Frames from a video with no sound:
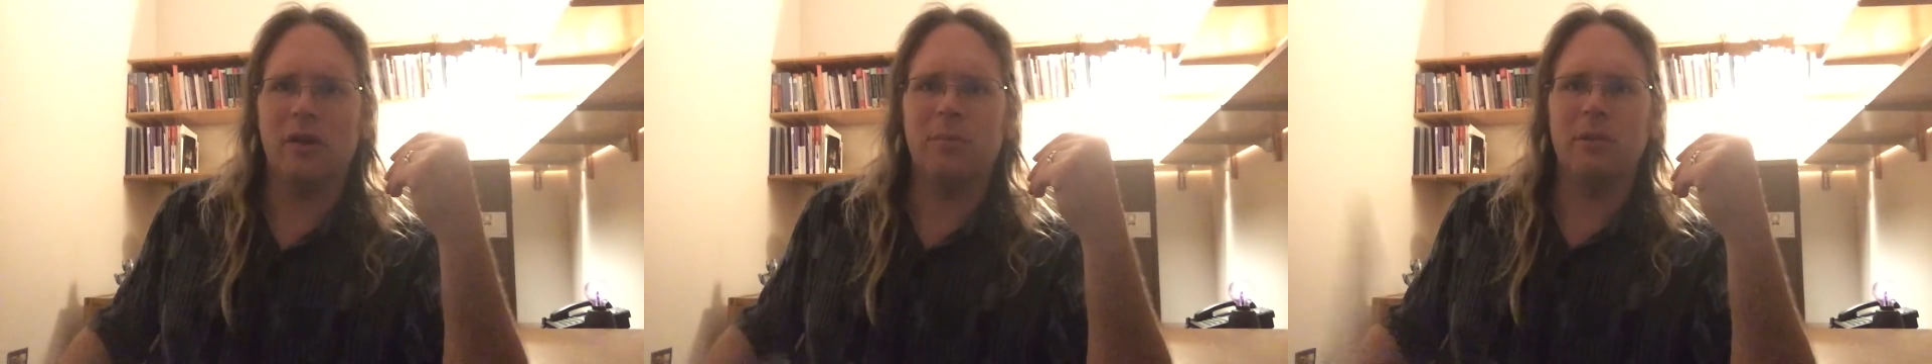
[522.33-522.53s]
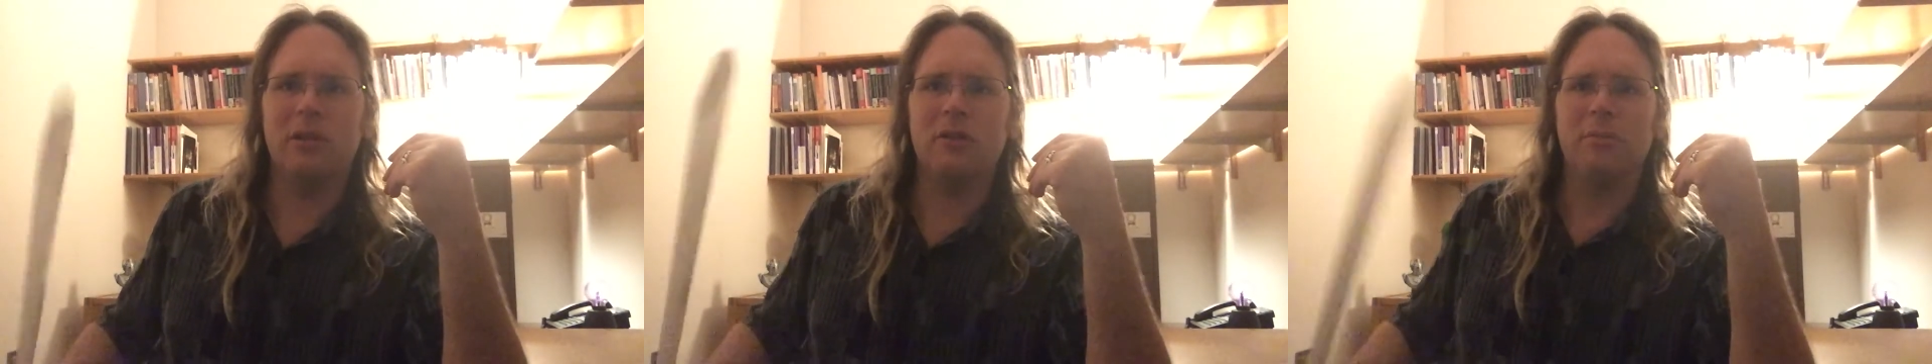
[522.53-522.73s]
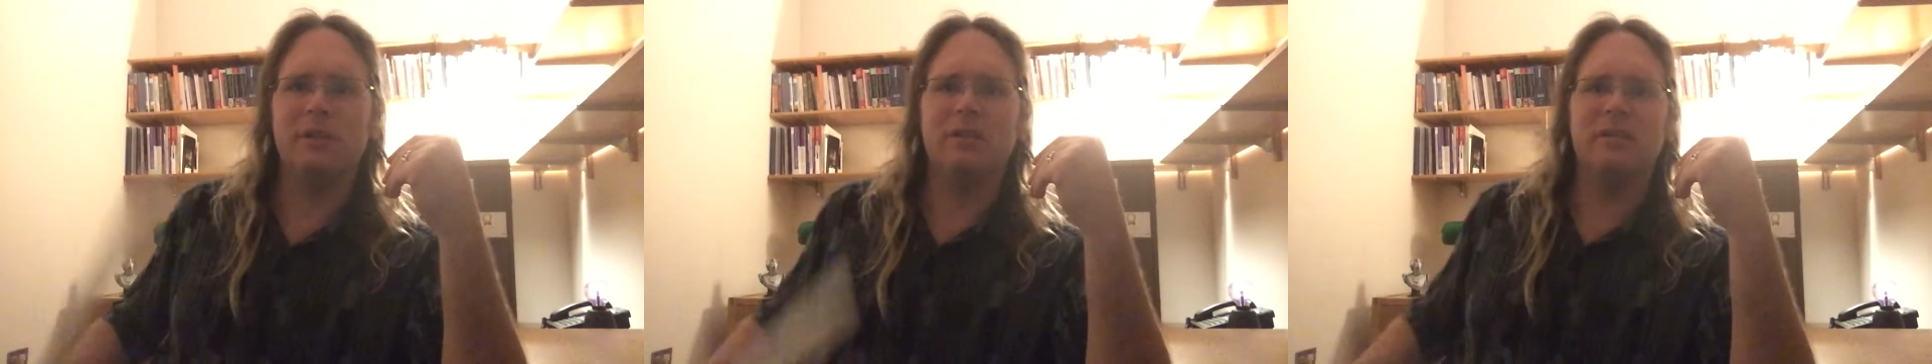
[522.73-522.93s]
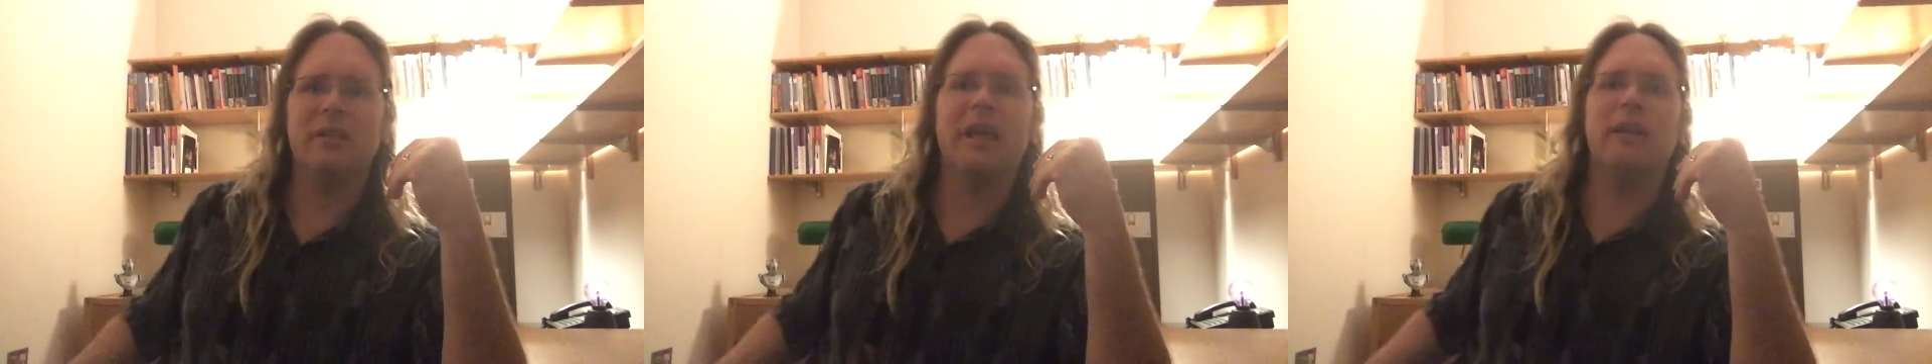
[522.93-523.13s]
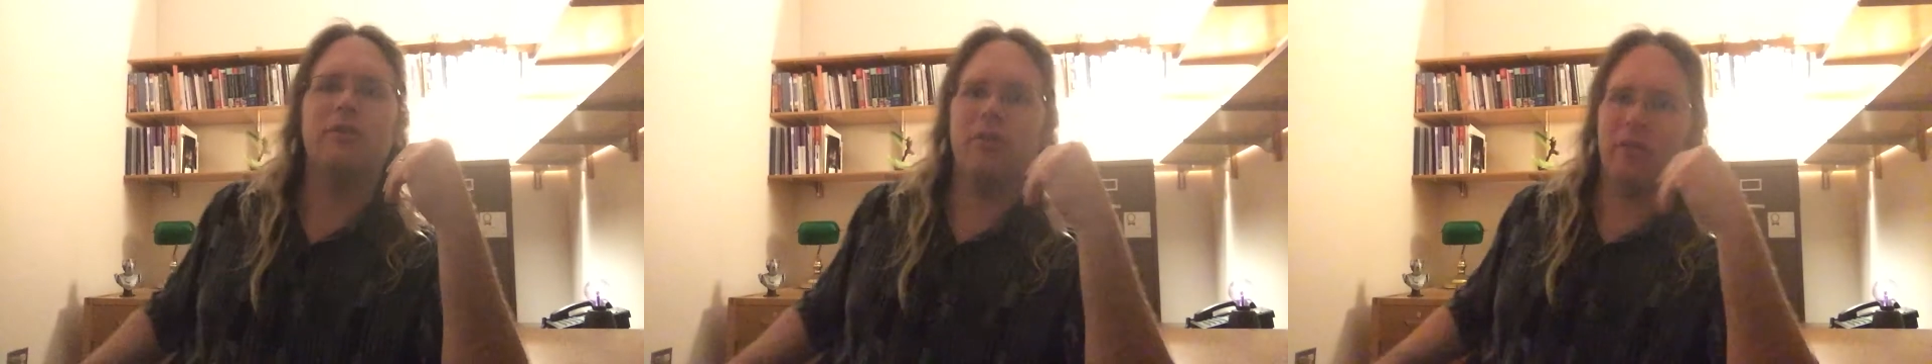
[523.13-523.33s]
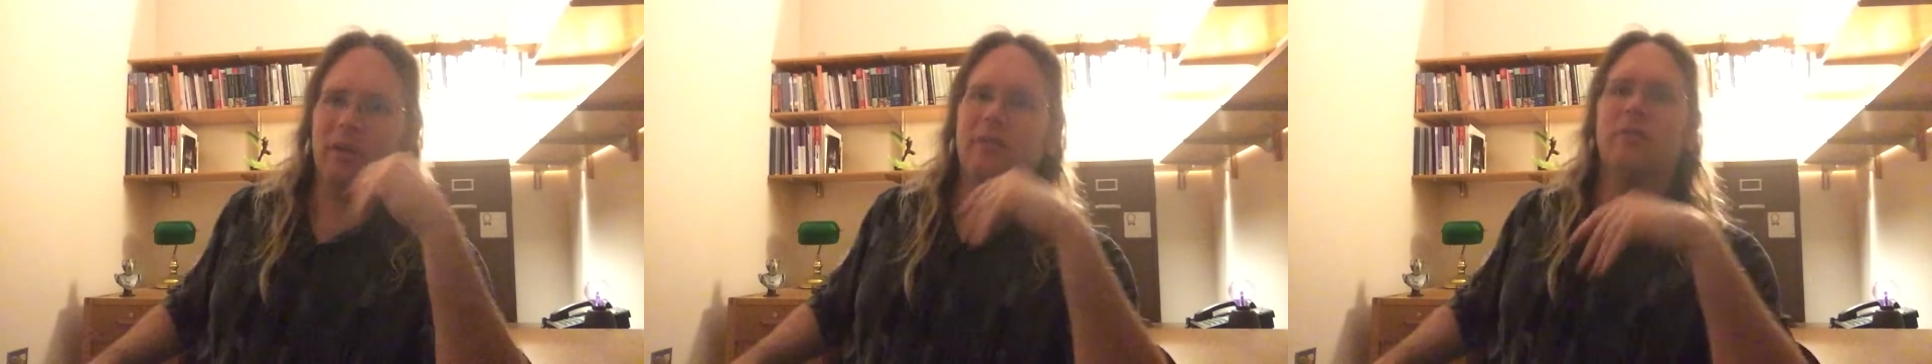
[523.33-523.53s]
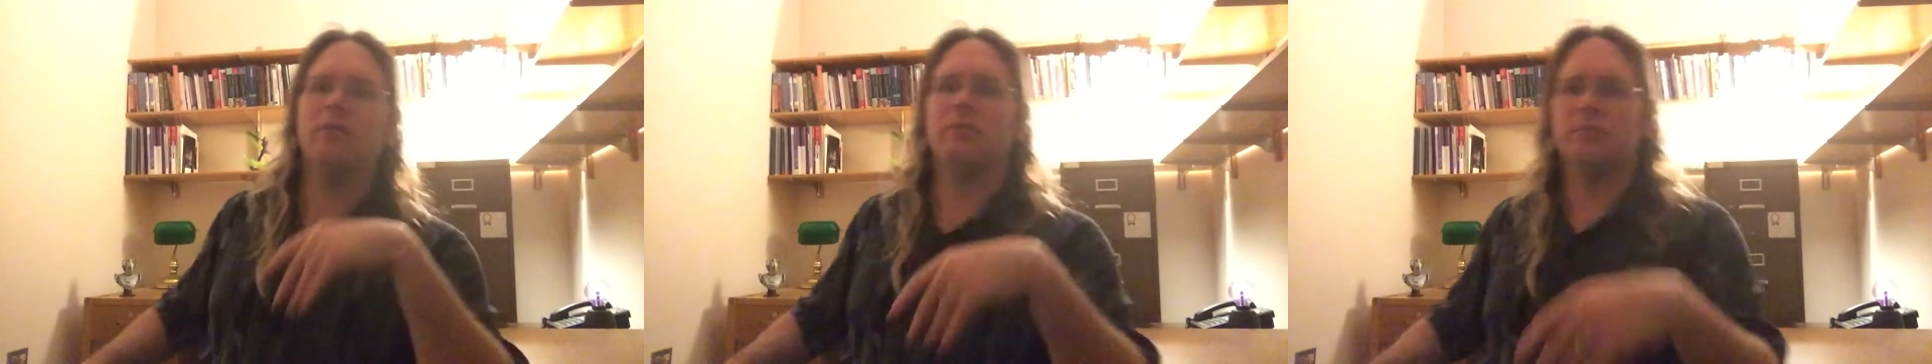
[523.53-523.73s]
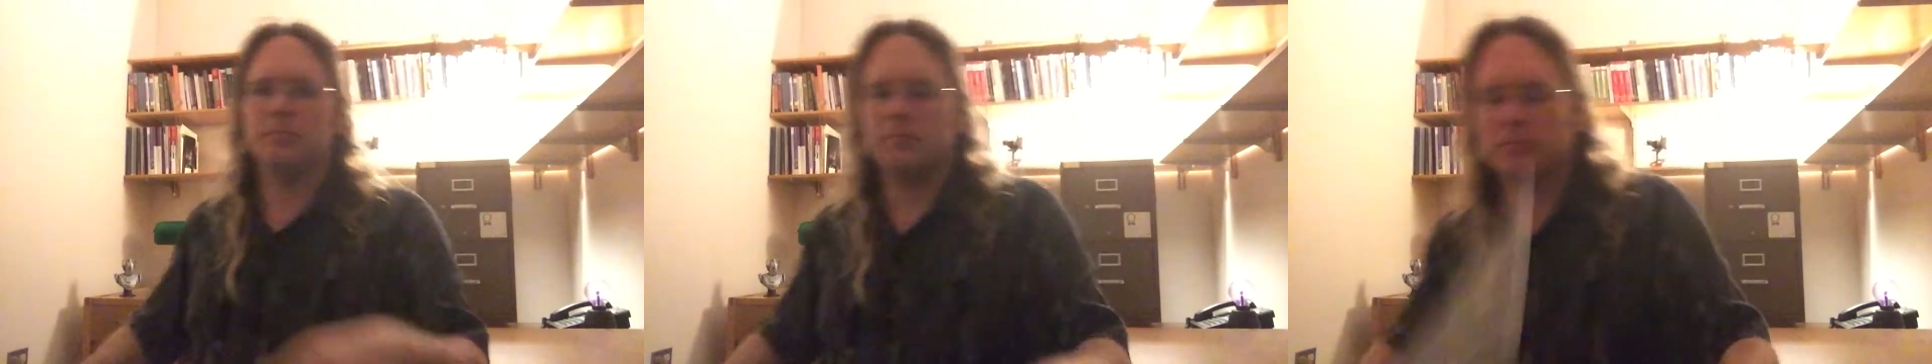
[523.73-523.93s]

up a little bit to catch this.